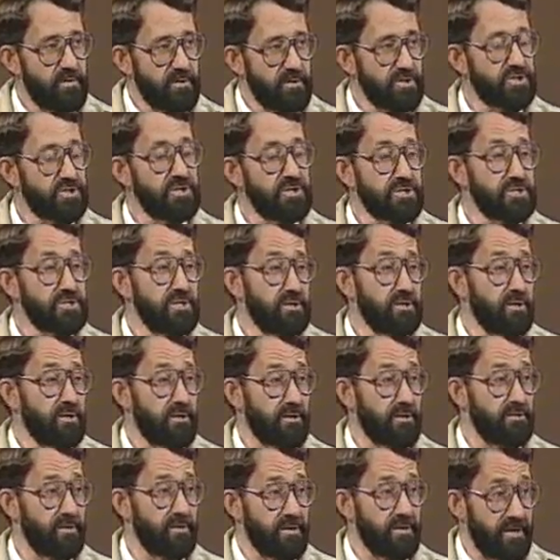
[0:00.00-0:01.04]
You should have seen the
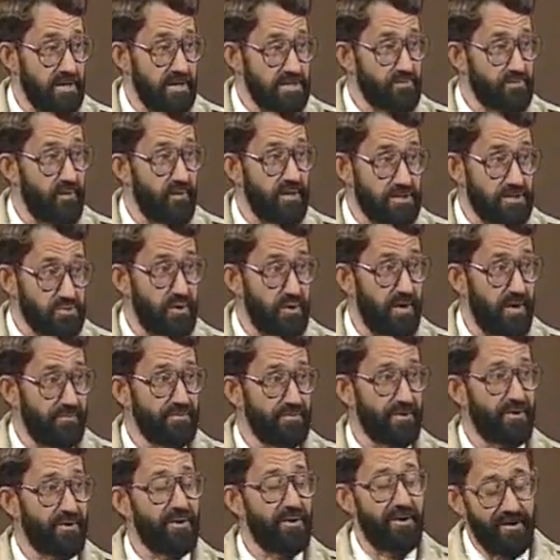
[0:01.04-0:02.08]
look on the lady's face
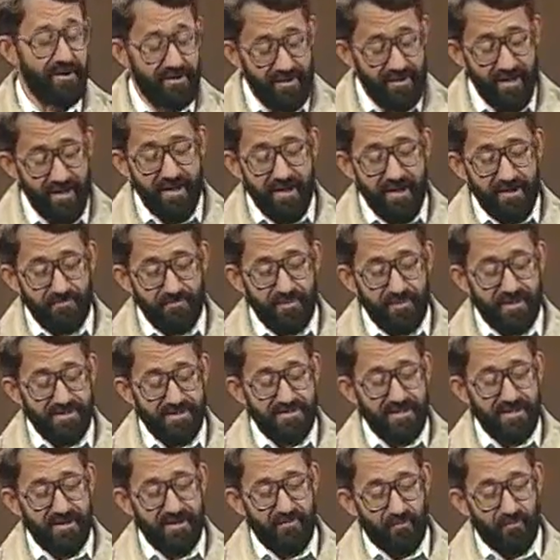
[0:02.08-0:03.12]
driving the car.
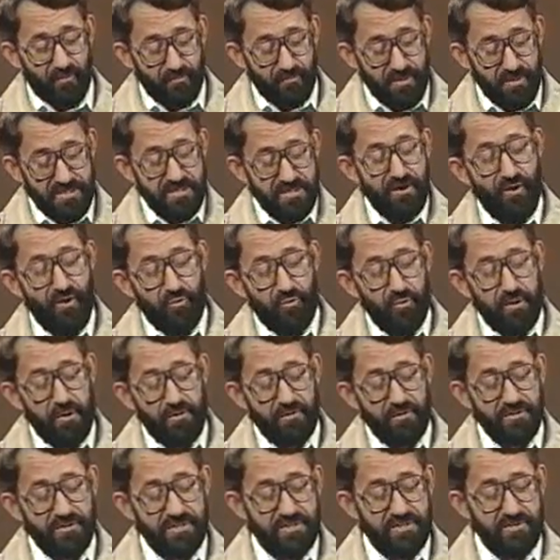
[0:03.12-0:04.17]
But missed all
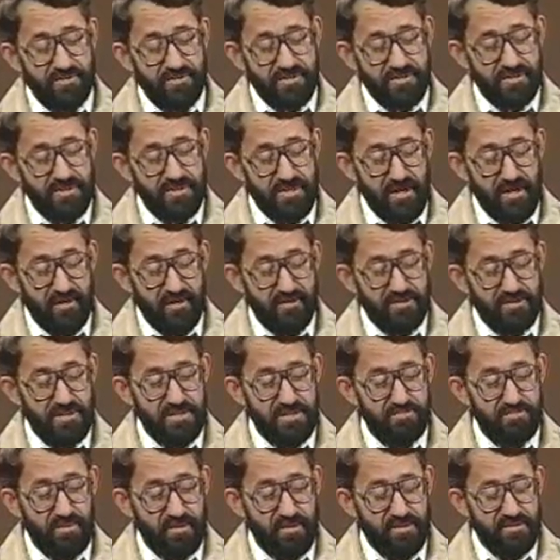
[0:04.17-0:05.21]
3 of those
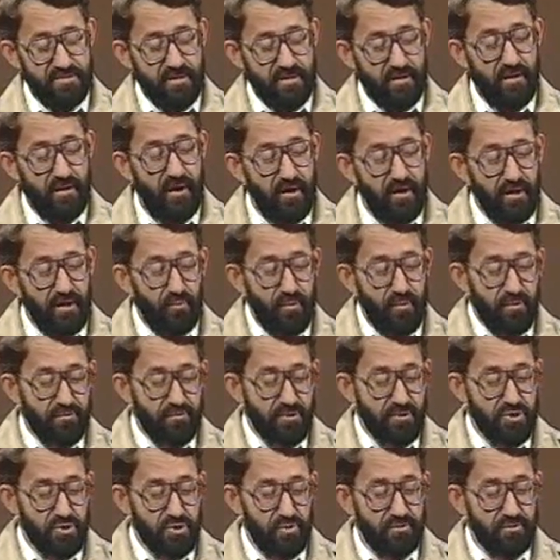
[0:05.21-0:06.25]
challenges, but caught a wheel
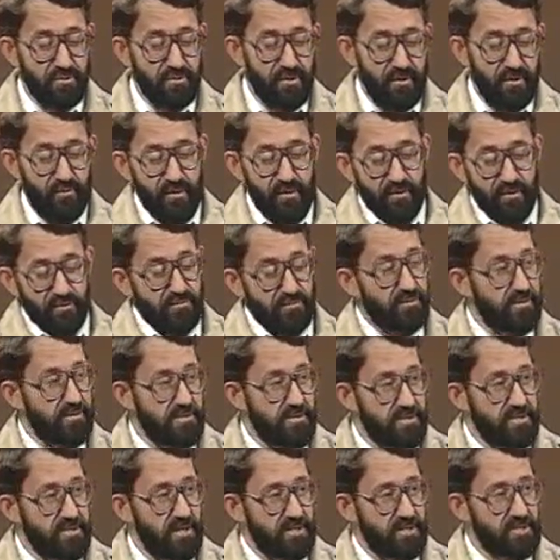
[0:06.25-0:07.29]
in the shoulder and a ground looped
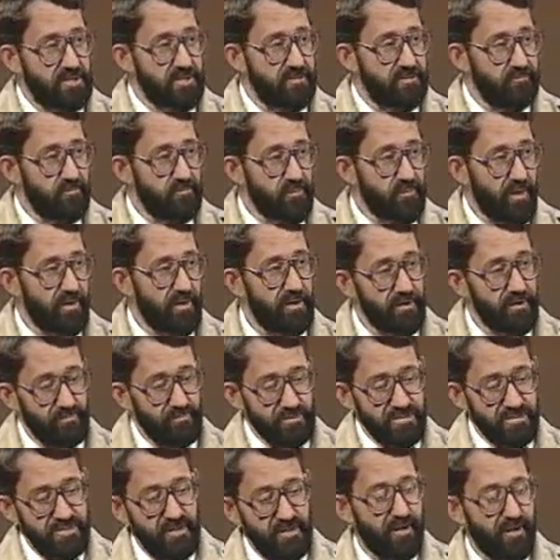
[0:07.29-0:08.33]
in the ditch. And here
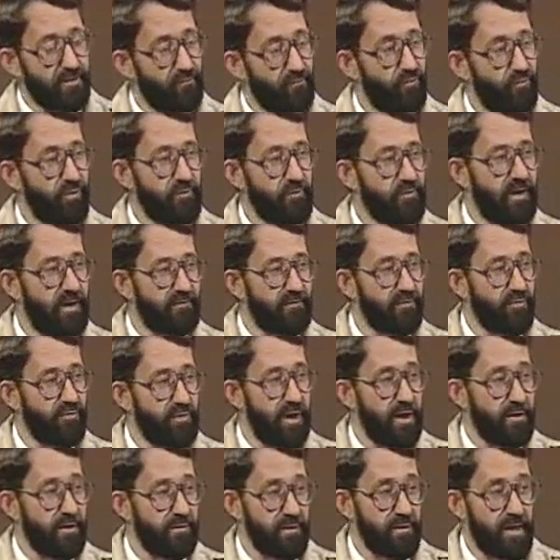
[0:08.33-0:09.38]
was sitting at a
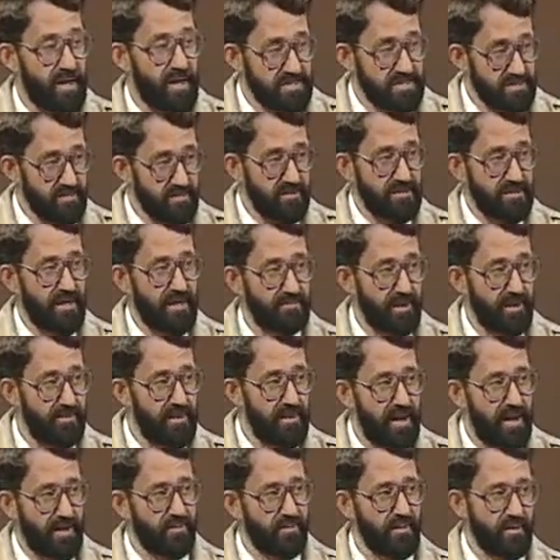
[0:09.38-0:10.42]
45-degree angle, gasoline down my
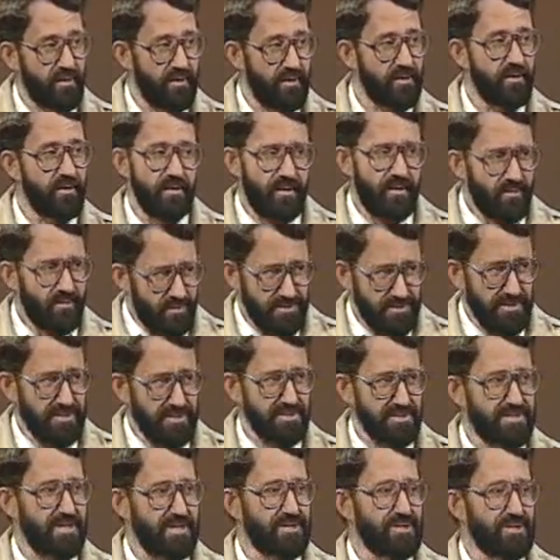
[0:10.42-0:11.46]
back, thinking, this
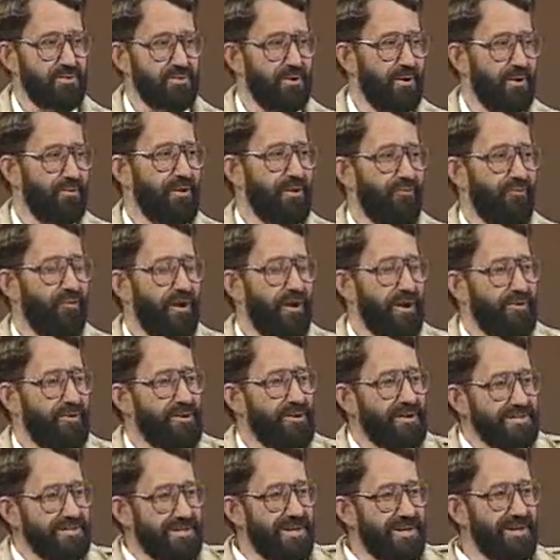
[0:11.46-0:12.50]
isn't such a great way to fly
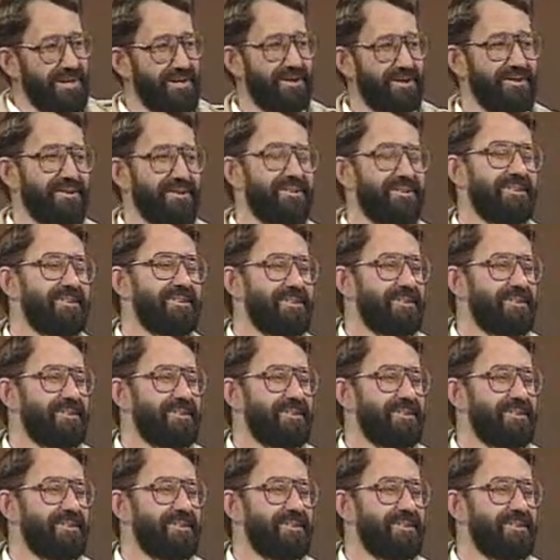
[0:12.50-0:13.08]
across Canada.